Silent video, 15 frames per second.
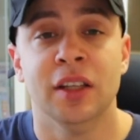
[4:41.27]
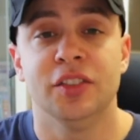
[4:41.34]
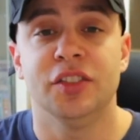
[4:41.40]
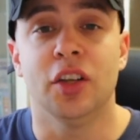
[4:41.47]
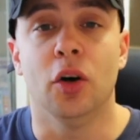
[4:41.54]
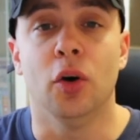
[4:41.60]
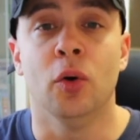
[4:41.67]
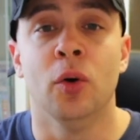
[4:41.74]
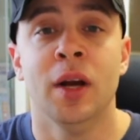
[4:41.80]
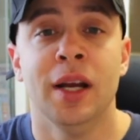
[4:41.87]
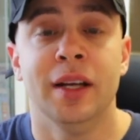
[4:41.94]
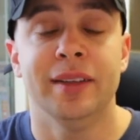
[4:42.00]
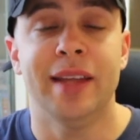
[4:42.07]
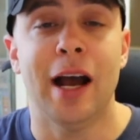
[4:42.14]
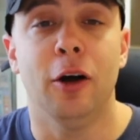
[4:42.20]
So
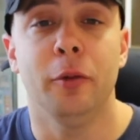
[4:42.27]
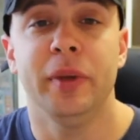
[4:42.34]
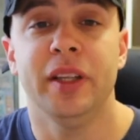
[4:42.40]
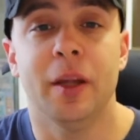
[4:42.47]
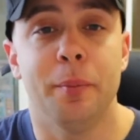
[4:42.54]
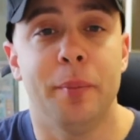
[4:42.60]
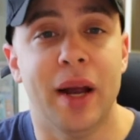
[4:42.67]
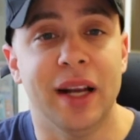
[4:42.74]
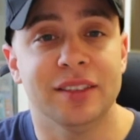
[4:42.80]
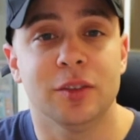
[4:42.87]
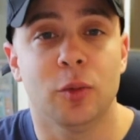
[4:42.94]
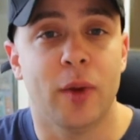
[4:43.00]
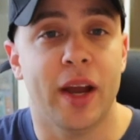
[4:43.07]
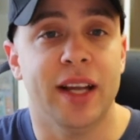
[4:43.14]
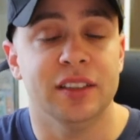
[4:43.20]
that would be the best
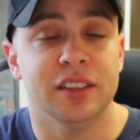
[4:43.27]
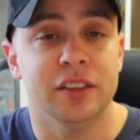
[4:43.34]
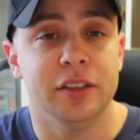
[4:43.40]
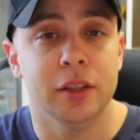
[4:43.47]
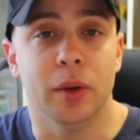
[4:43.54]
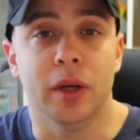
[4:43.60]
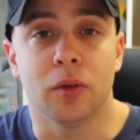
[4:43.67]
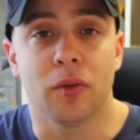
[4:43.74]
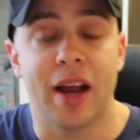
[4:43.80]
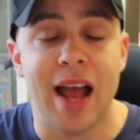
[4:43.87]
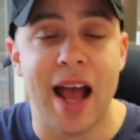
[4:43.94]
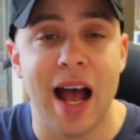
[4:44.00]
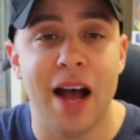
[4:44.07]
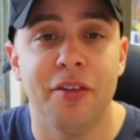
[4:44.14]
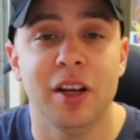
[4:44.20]
way to do it, right?
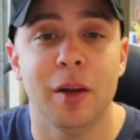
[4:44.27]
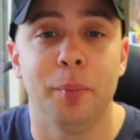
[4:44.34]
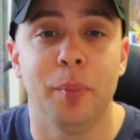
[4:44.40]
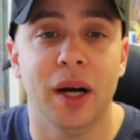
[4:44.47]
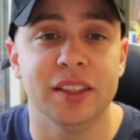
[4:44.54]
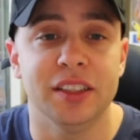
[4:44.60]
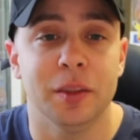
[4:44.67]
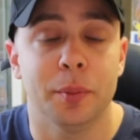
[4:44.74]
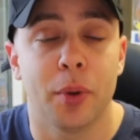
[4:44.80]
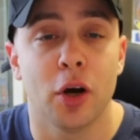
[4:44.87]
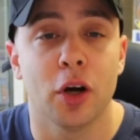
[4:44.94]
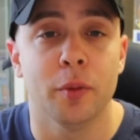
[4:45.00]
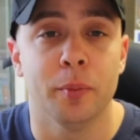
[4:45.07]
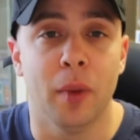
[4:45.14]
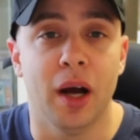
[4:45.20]
Having a budget
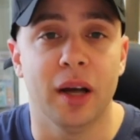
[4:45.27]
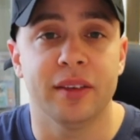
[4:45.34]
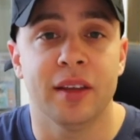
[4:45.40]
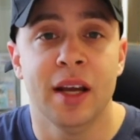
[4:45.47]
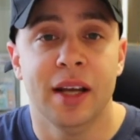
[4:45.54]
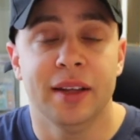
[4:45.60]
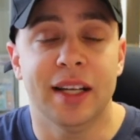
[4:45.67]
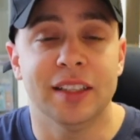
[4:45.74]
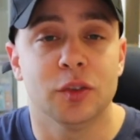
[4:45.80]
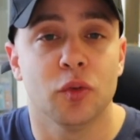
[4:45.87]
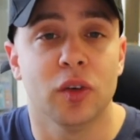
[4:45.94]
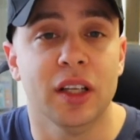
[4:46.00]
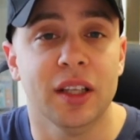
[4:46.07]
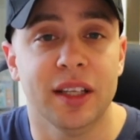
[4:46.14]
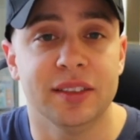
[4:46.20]
per month that's
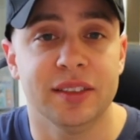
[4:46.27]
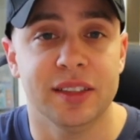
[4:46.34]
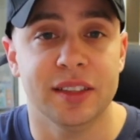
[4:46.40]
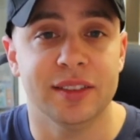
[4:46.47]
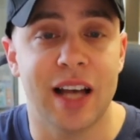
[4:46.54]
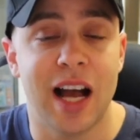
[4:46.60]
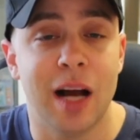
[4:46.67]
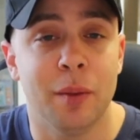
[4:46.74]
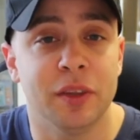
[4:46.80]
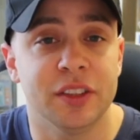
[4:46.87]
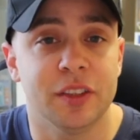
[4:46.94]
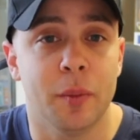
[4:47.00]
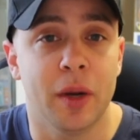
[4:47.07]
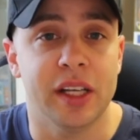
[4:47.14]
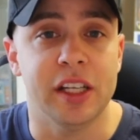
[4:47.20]
realistic to how much
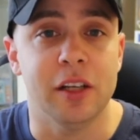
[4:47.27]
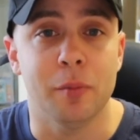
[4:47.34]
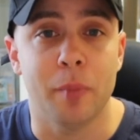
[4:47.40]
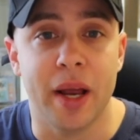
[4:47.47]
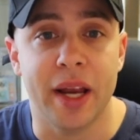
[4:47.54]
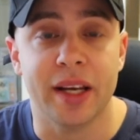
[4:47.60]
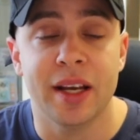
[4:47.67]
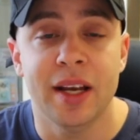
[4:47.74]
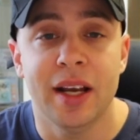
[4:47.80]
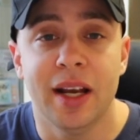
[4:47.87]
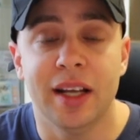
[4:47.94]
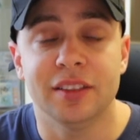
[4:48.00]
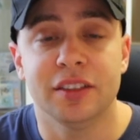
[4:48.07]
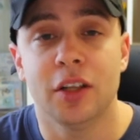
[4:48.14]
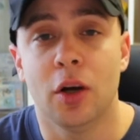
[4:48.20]
money you make
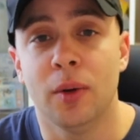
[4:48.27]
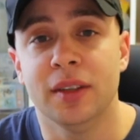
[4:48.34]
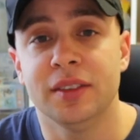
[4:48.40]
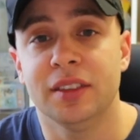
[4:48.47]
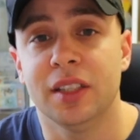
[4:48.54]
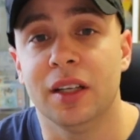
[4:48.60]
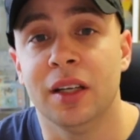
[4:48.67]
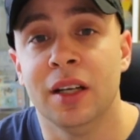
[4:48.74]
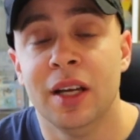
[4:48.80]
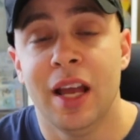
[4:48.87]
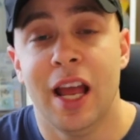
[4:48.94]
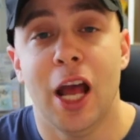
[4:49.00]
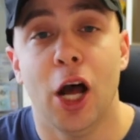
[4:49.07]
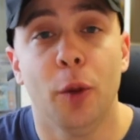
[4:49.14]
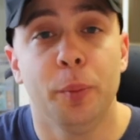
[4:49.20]
is going to
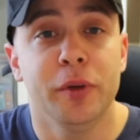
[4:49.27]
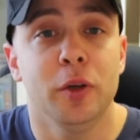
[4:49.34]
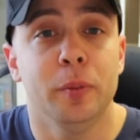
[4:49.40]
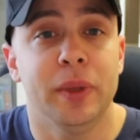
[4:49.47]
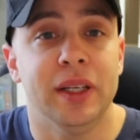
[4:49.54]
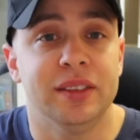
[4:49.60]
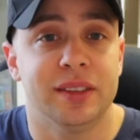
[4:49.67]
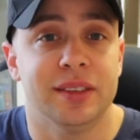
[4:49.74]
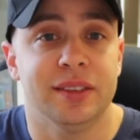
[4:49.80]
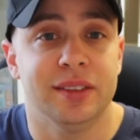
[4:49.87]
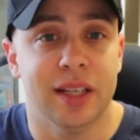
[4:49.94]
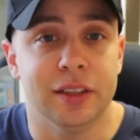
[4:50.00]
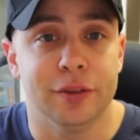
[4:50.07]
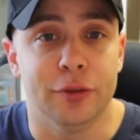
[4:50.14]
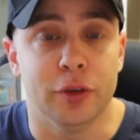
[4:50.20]
help you be
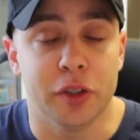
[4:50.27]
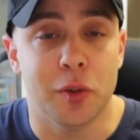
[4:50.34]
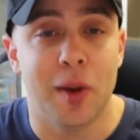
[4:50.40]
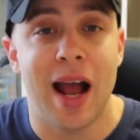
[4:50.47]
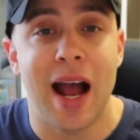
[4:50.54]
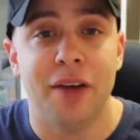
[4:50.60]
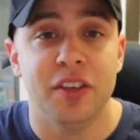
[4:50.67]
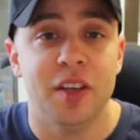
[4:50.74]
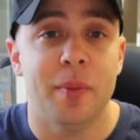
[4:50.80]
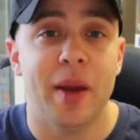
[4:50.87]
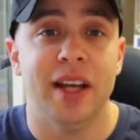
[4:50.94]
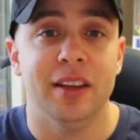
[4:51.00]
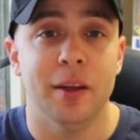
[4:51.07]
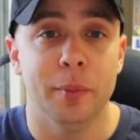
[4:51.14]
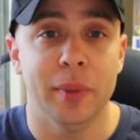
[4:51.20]
successful. You have to pay
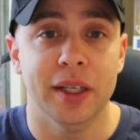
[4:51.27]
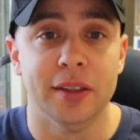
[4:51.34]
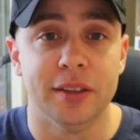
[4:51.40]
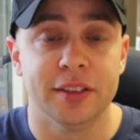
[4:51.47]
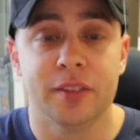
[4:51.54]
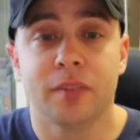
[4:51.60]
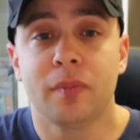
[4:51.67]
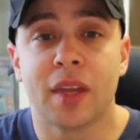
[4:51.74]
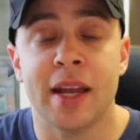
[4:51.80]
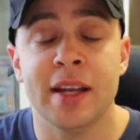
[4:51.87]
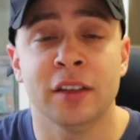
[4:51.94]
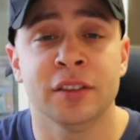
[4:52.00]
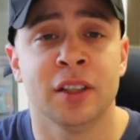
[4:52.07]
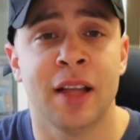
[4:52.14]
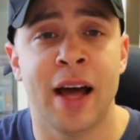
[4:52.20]
the bills, And
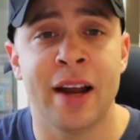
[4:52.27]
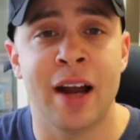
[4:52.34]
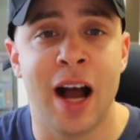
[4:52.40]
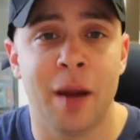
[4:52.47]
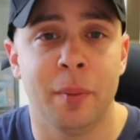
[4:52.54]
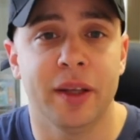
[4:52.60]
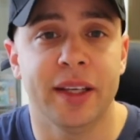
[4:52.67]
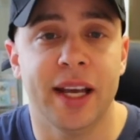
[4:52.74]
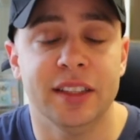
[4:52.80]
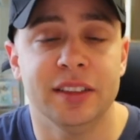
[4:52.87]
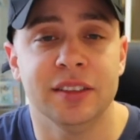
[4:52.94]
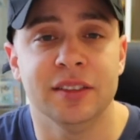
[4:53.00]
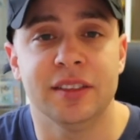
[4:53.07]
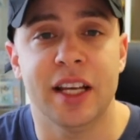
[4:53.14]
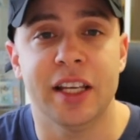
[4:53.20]
there's a lot of
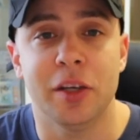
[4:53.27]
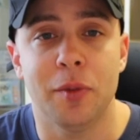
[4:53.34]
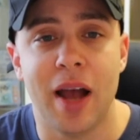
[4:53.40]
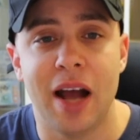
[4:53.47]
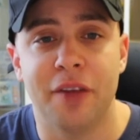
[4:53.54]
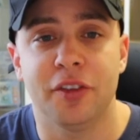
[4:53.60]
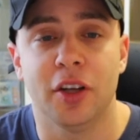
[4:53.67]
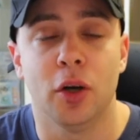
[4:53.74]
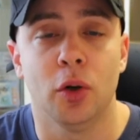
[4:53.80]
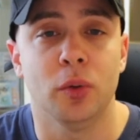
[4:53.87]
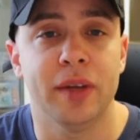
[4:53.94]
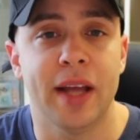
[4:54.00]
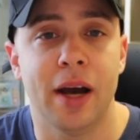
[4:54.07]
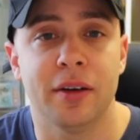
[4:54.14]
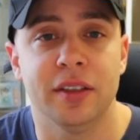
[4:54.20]
obligations that you have to hold
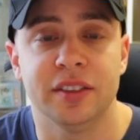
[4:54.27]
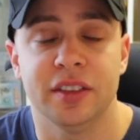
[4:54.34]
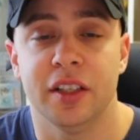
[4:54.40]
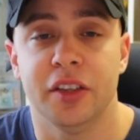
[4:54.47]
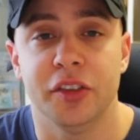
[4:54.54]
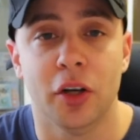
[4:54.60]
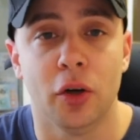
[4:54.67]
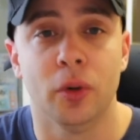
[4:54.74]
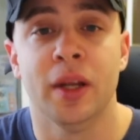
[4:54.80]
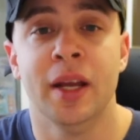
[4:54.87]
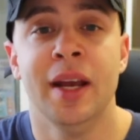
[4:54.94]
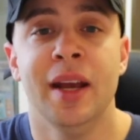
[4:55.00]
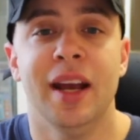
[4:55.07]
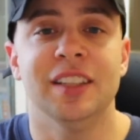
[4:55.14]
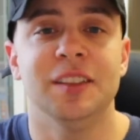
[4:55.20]
down as an adult,
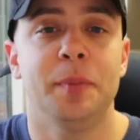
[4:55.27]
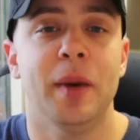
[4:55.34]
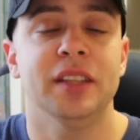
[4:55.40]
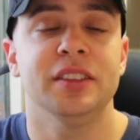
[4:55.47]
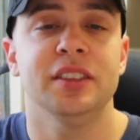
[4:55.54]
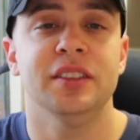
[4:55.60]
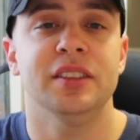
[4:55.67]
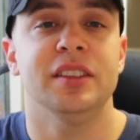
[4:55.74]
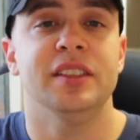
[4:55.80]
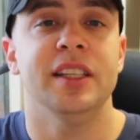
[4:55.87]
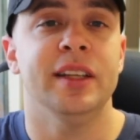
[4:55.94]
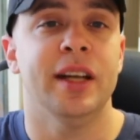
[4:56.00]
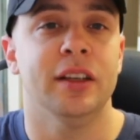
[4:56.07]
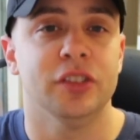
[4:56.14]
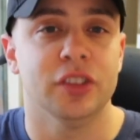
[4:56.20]
especially as a
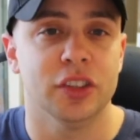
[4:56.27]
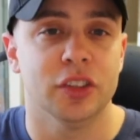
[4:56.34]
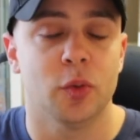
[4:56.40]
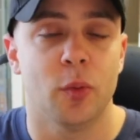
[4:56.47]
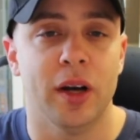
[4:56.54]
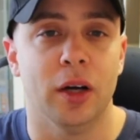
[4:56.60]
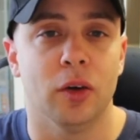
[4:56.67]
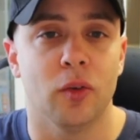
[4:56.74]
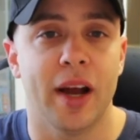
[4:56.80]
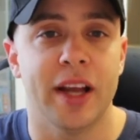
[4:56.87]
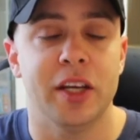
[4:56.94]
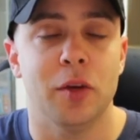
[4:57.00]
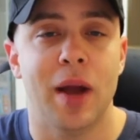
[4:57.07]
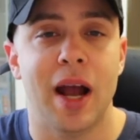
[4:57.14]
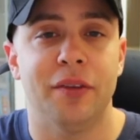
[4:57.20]
teenager as well, right?
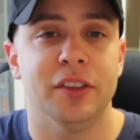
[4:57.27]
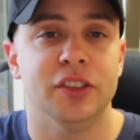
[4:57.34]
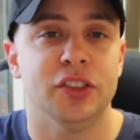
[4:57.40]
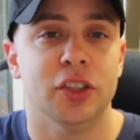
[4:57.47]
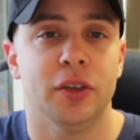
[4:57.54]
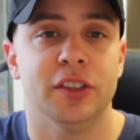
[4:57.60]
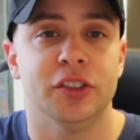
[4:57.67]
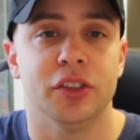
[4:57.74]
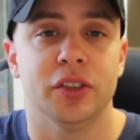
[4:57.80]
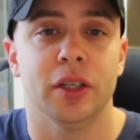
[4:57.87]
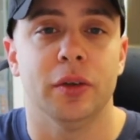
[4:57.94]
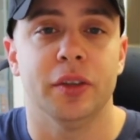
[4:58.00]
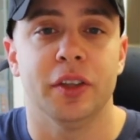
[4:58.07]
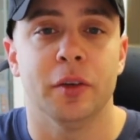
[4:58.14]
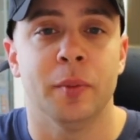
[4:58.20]
You have to show that you're good
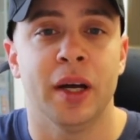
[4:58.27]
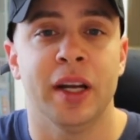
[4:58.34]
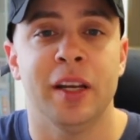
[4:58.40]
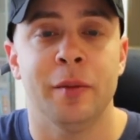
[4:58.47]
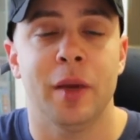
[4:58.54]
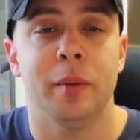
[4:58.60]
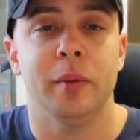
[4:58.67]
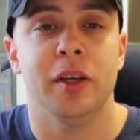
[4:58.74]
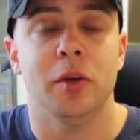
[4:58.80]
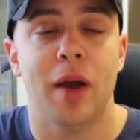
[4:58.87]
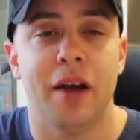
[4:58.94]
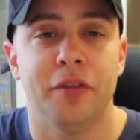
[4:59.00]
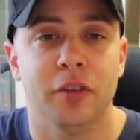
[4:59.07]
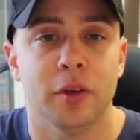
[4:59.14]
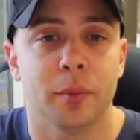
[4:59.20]
with your money. Maybe you
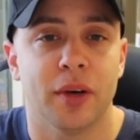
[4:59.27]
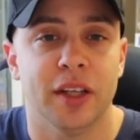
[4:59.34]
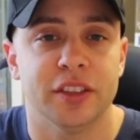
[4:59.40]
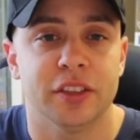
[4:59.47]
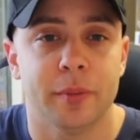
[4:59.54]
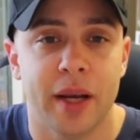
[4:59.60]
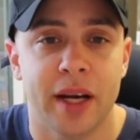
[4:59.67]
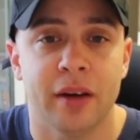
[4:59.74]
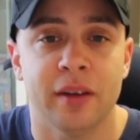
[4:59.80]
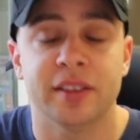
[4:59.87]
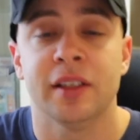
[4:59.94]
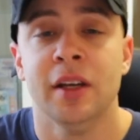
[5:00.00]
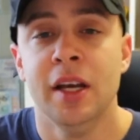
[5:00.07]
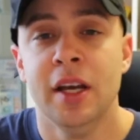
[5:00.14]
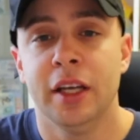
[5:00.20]
have to impress your parents.
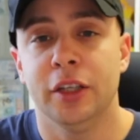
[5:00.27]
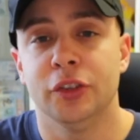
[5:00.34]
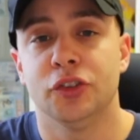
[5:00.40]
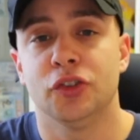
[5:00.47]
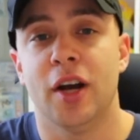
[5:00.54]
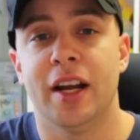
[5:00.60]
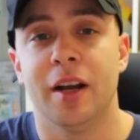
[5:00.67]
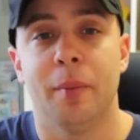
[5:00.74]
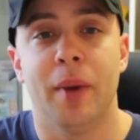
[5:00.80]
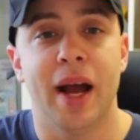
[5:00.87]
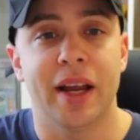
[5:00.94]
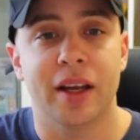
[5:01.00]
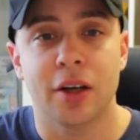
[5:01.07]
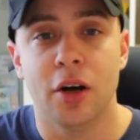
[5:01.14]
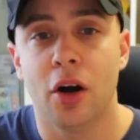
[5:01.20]
You're trying to buy
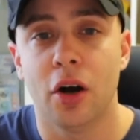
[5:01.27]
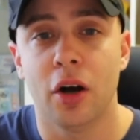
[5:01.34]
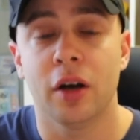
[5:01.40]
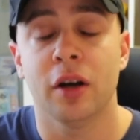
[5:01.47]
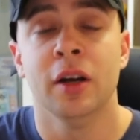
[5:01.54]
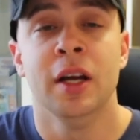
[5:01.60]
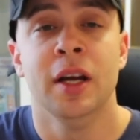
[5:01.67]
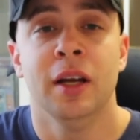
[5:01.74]
a car.